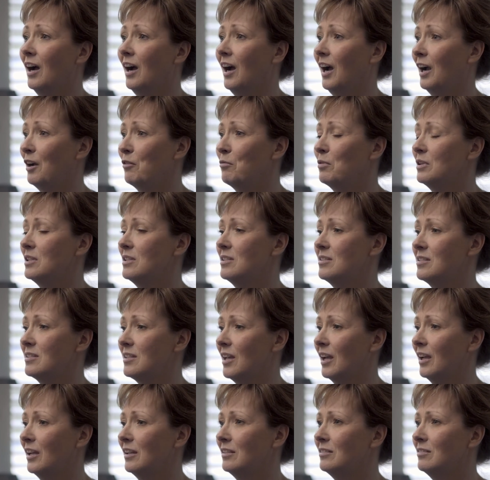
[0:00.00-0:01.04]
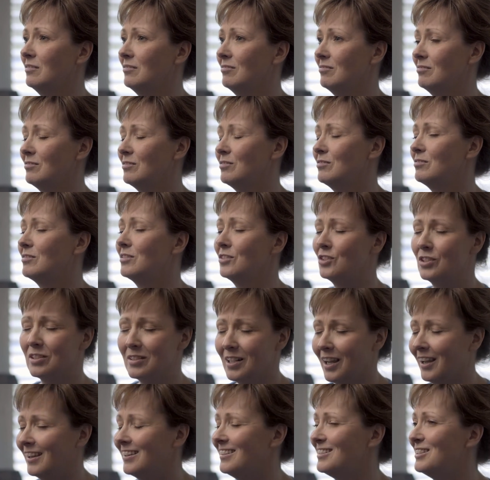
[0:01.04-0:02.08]
I would say just
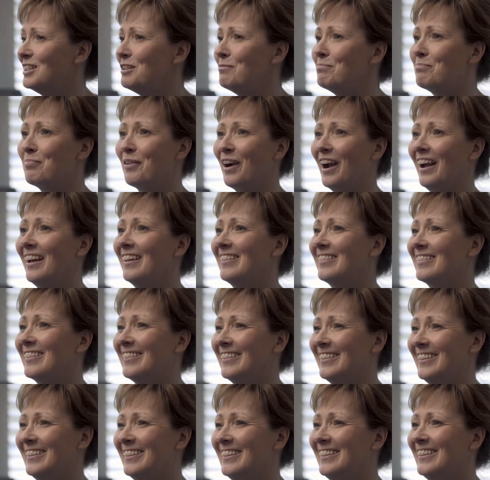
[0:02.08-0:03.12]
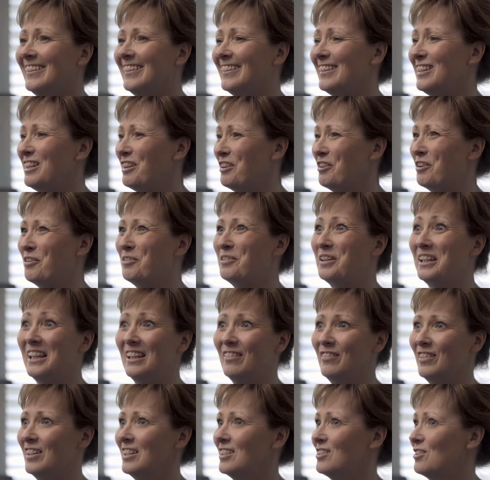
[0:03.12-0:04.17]
take a deep breath, you know,
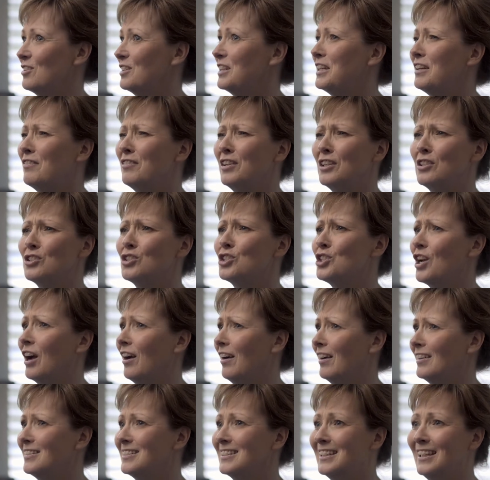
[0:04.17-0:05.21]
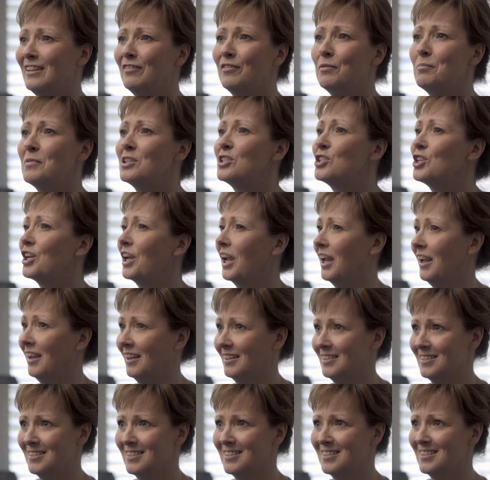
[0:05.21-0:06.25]
give it a, give it a shot, give them a
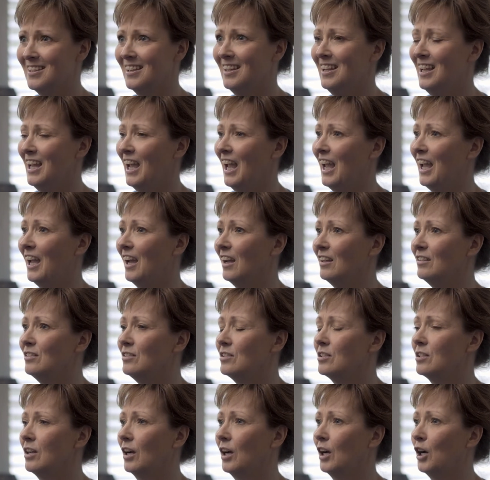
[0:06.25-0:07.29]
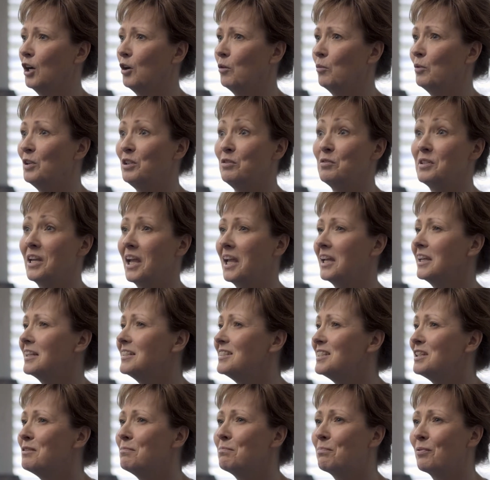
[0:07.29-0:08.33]
chance. And uh, when you take a
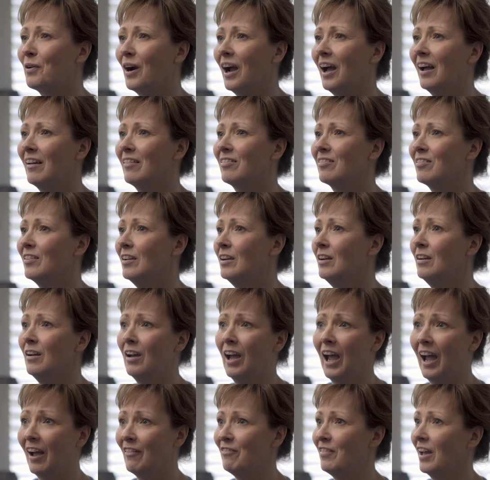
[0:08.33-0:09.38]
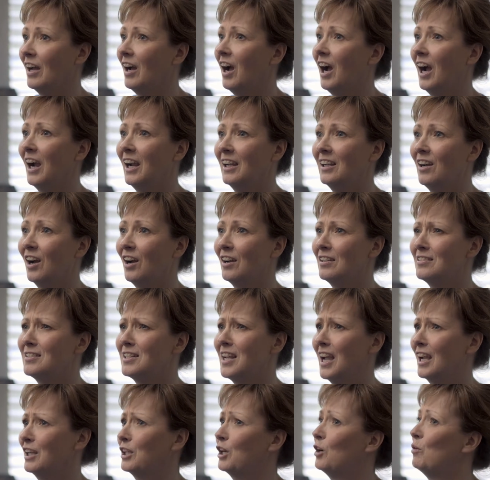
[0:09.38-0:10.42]
deep breath, have that eye
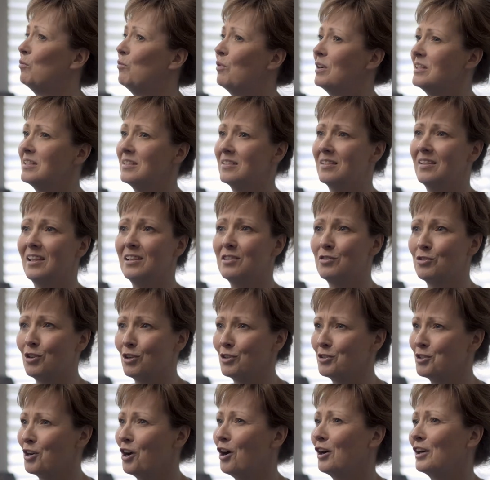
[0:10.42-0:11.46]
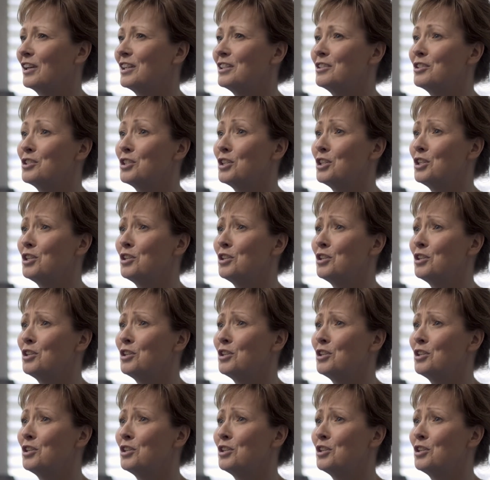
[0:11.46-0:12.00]
contact, and once they start talking to